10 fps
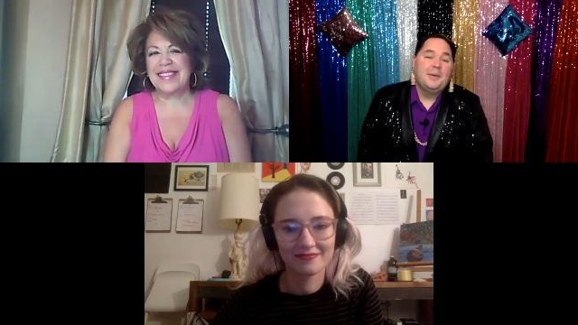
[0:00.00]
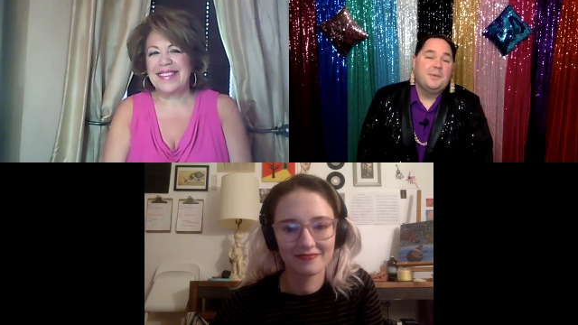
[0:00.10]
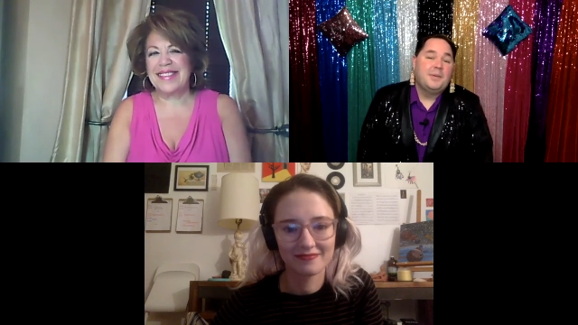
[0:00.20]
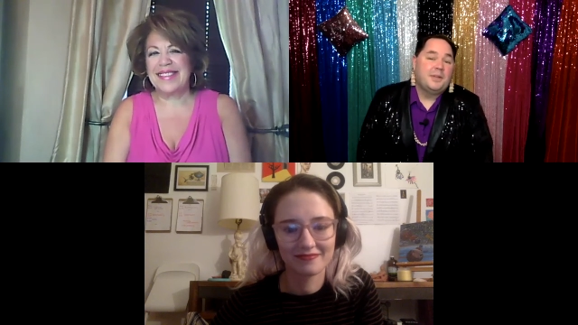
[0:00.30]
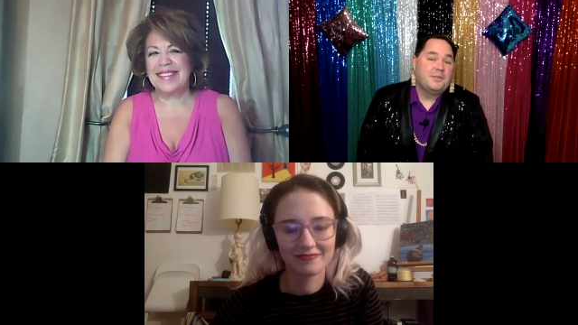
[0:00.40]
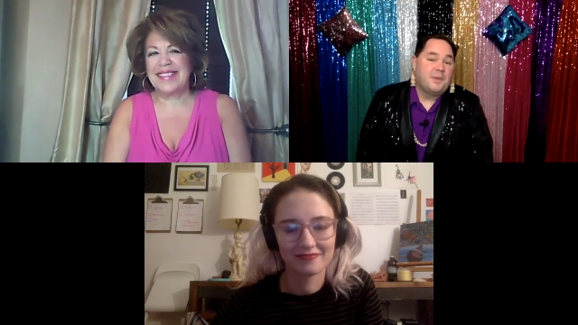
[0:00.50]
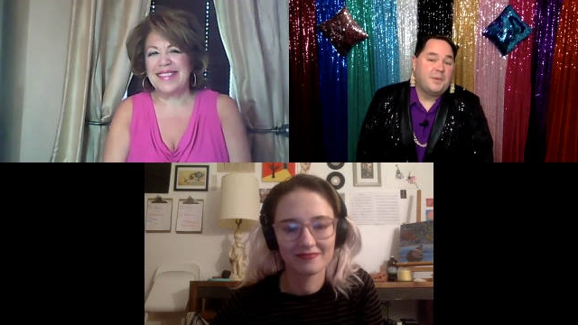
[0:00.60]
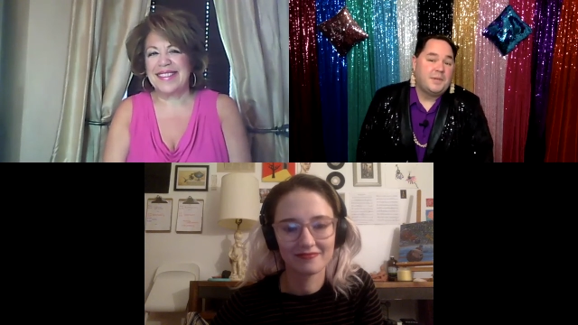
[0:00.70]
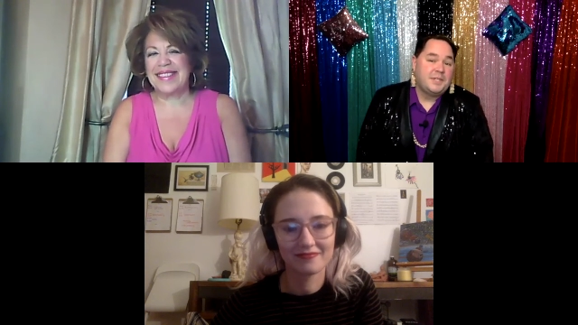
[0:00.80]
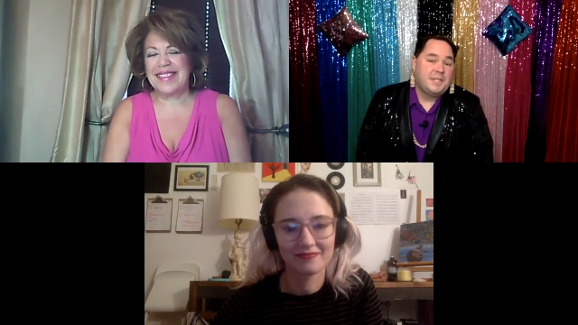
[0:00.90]
Speaker 1: we look forward
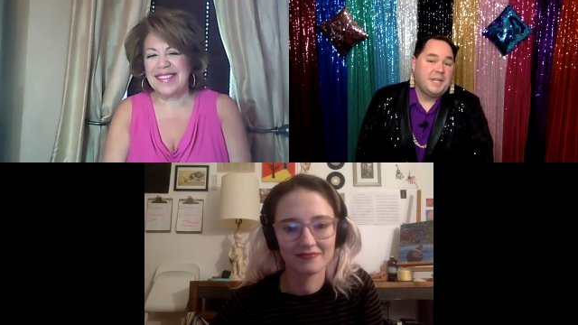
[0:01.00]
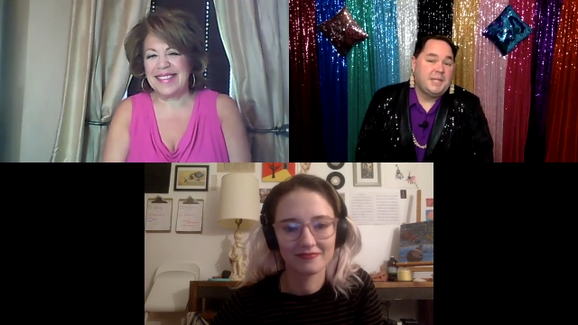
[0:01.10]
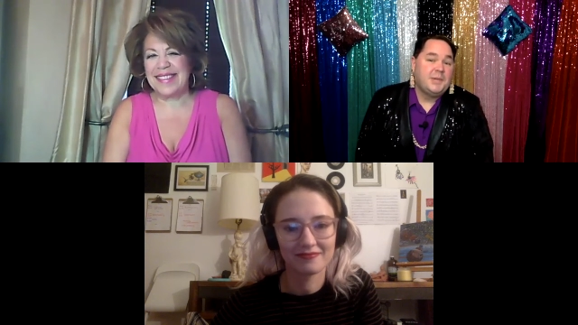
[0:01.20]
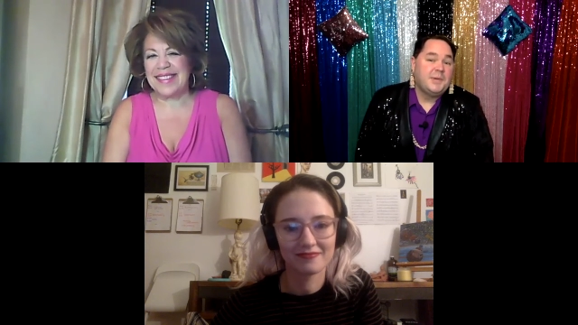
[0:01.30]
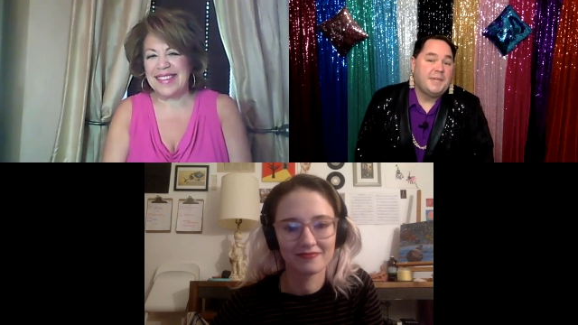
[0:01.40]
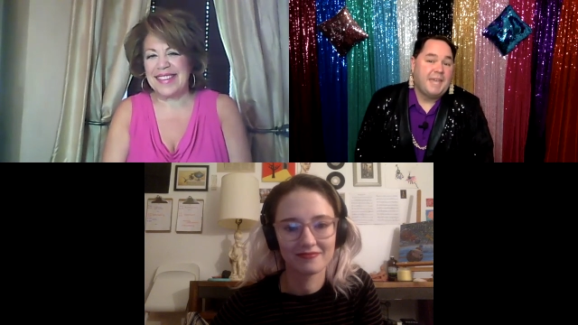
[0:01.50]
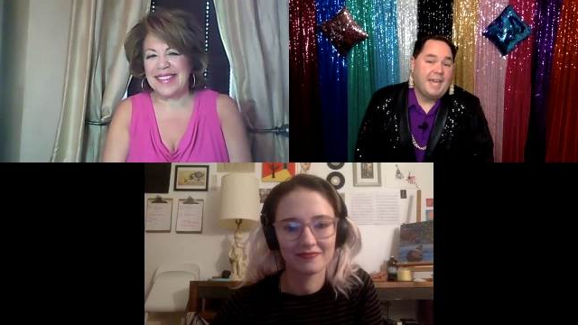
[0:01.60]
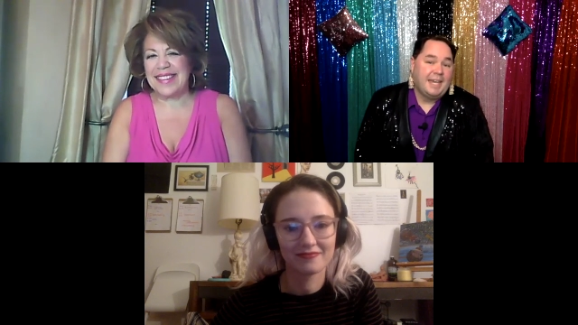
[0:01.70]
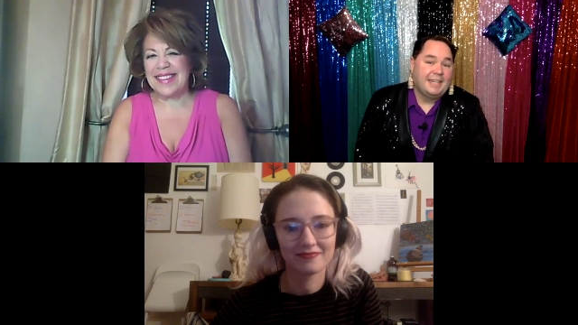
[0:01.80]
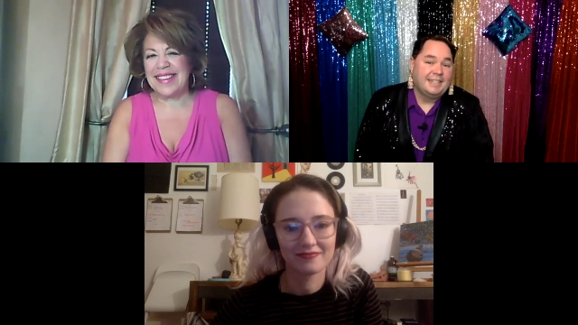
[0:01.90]
to seeing you
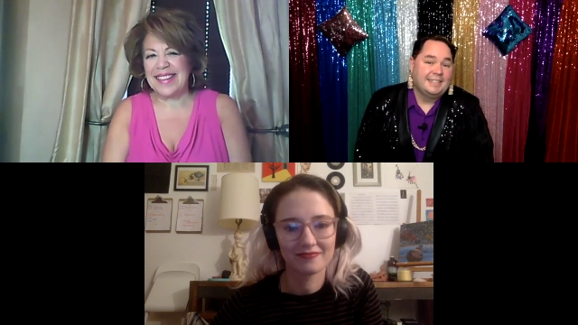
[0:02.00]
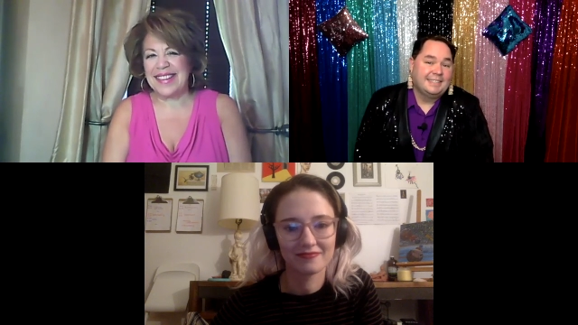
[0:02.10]
again.